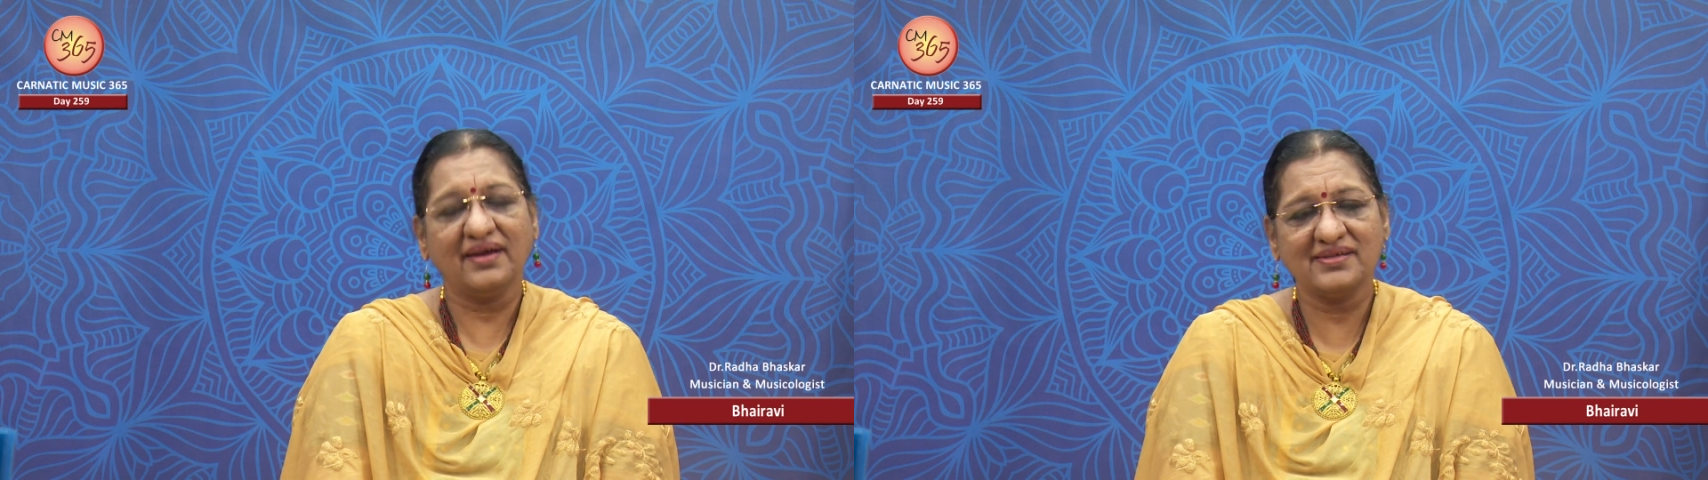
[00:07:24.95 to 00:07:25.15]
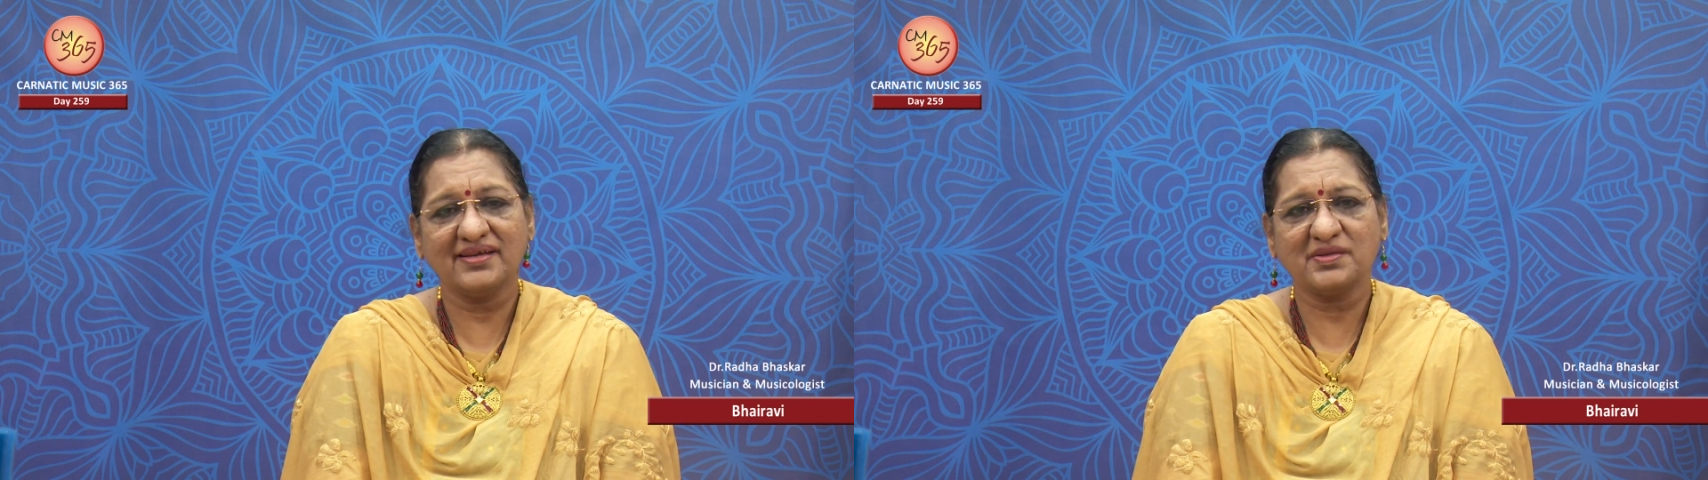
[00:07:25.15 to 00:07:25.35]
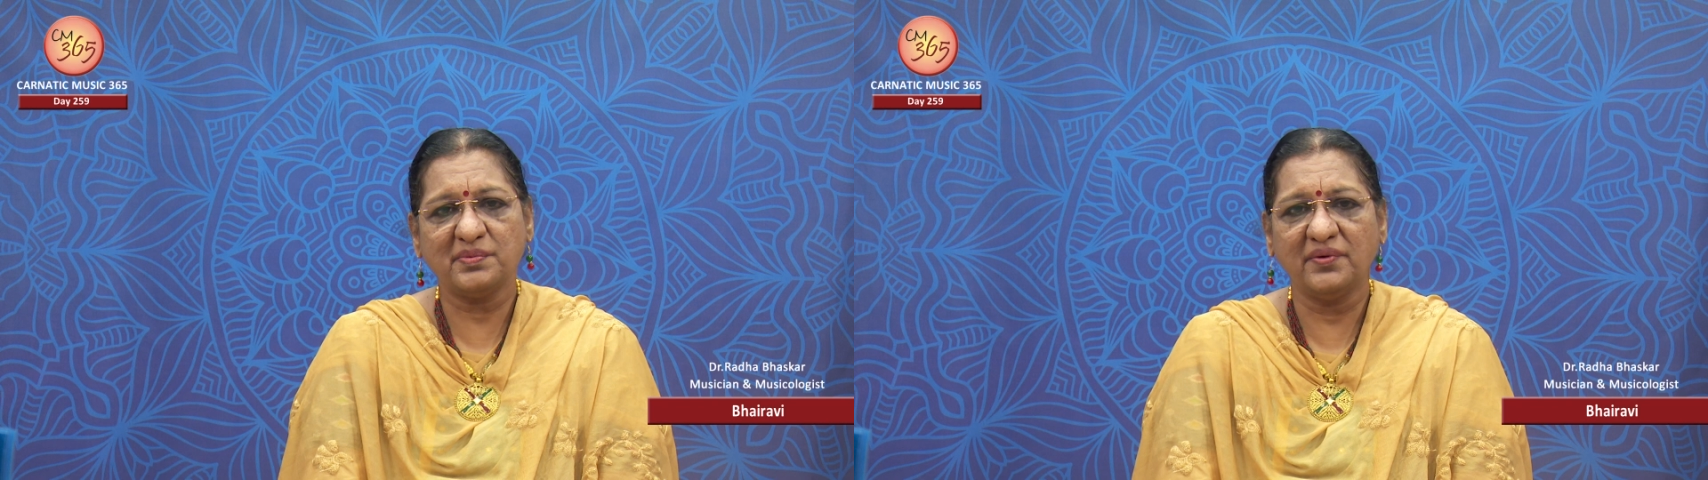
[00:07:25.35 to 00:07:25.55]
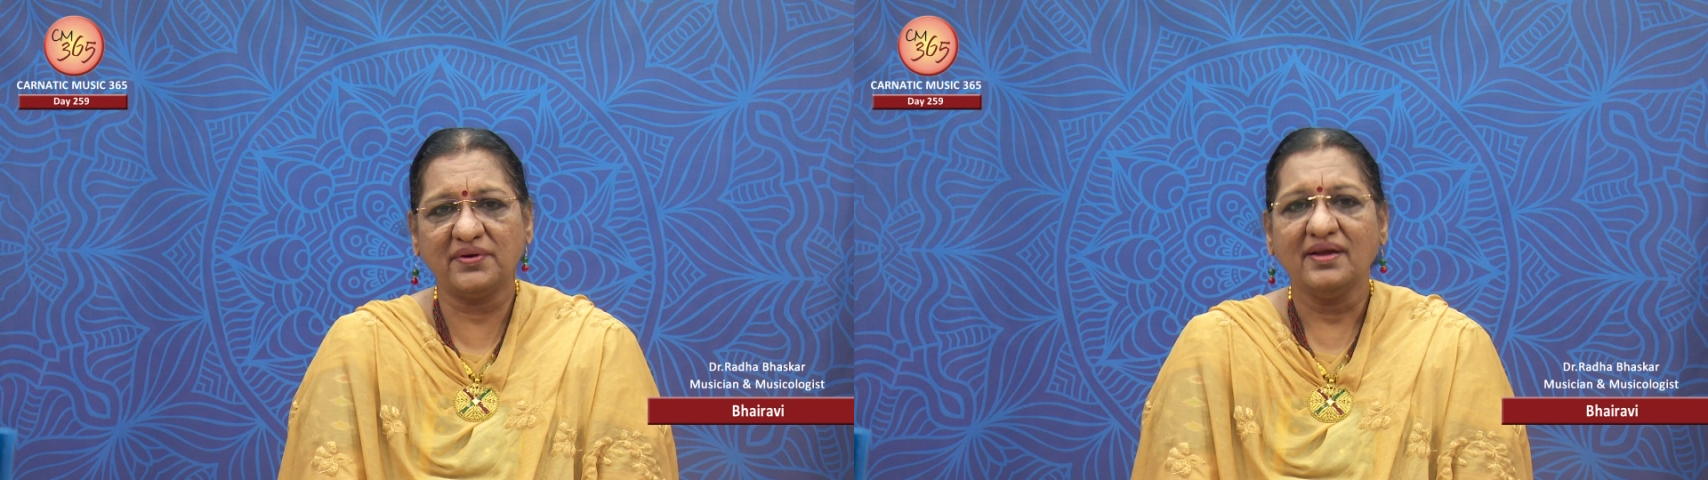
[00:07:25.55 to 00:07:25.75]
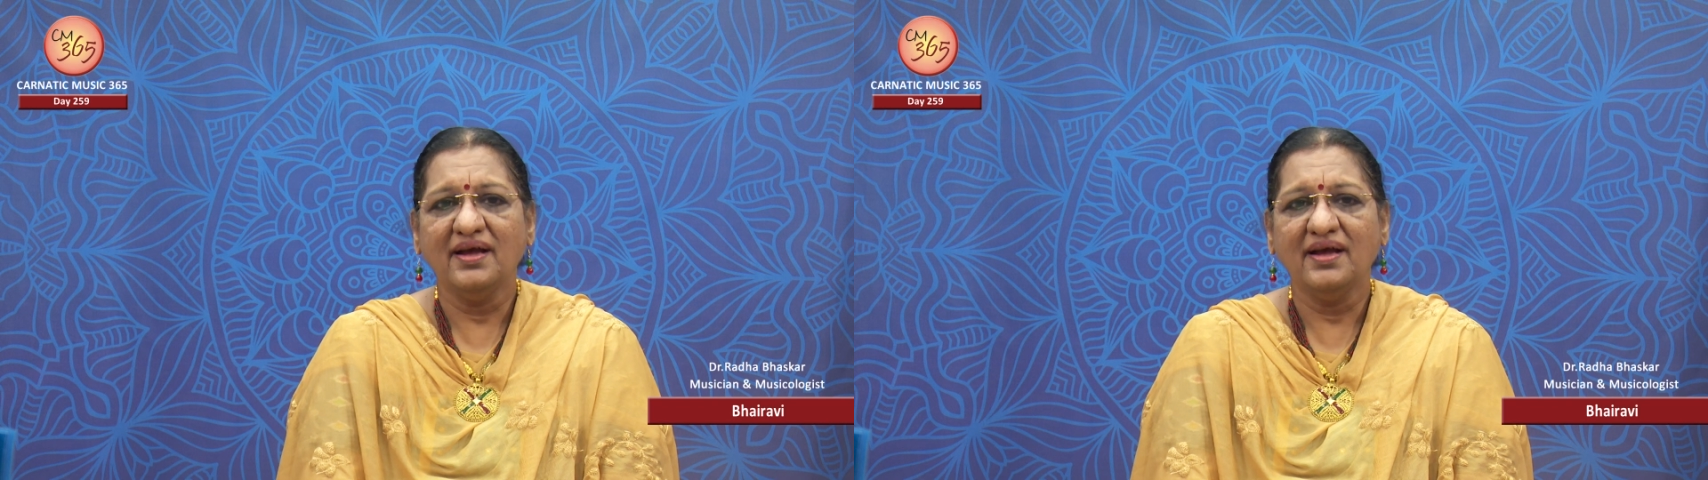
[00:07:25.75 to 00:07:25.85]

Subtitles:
gets explored.